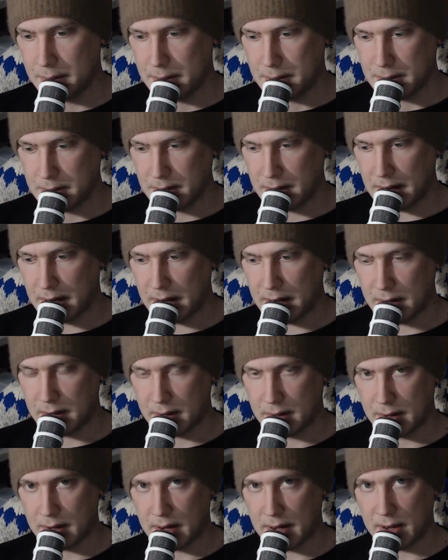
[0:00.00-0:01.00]

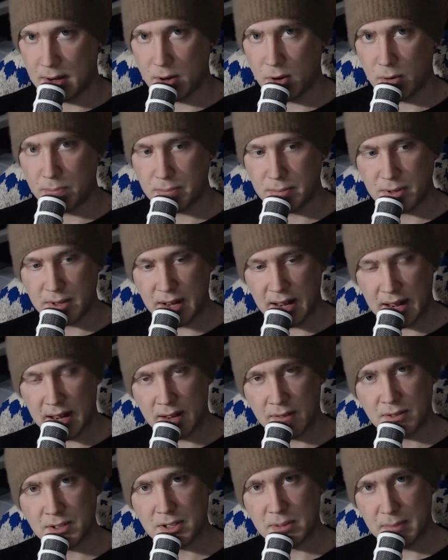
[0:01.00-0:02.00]
yeah, I hope to
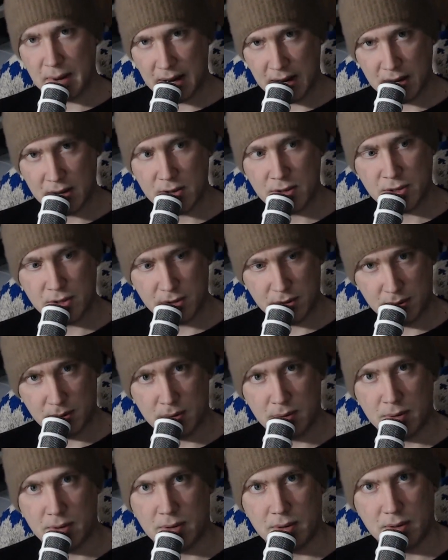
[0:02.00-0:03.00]
have some hair
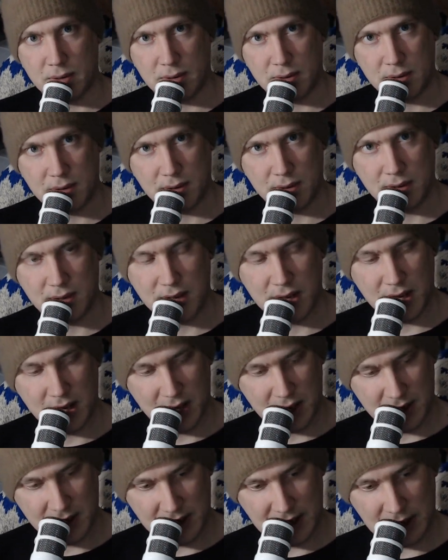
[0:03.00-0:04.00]
soon.
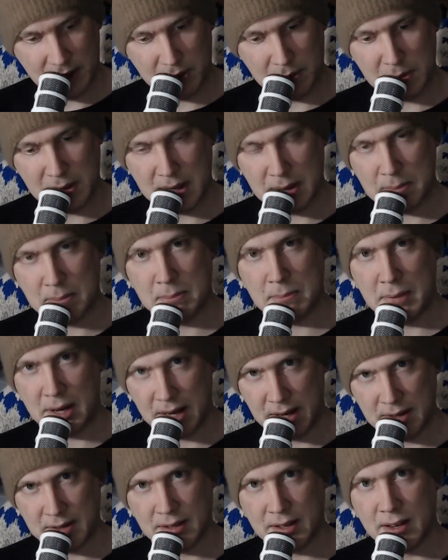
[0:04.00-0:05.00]
That would be
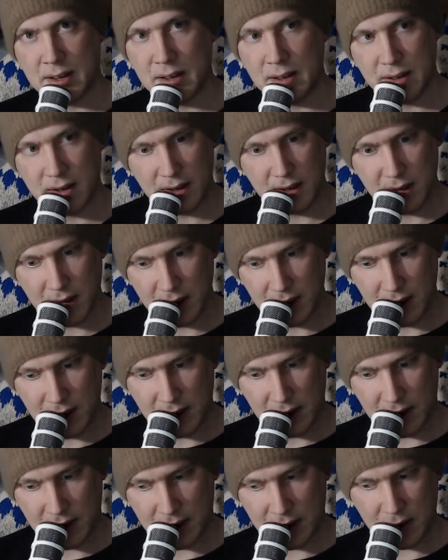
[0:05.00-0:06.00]
amazing.
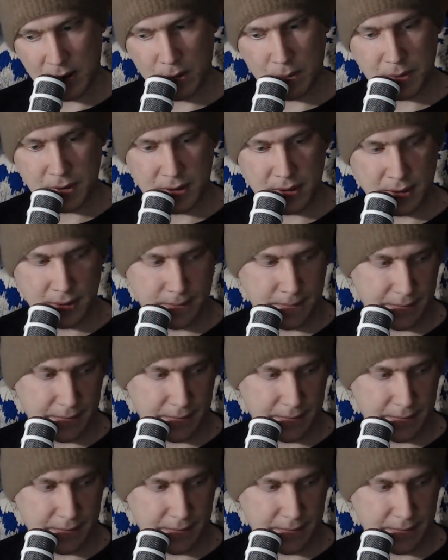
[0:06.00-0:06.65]
And I hope to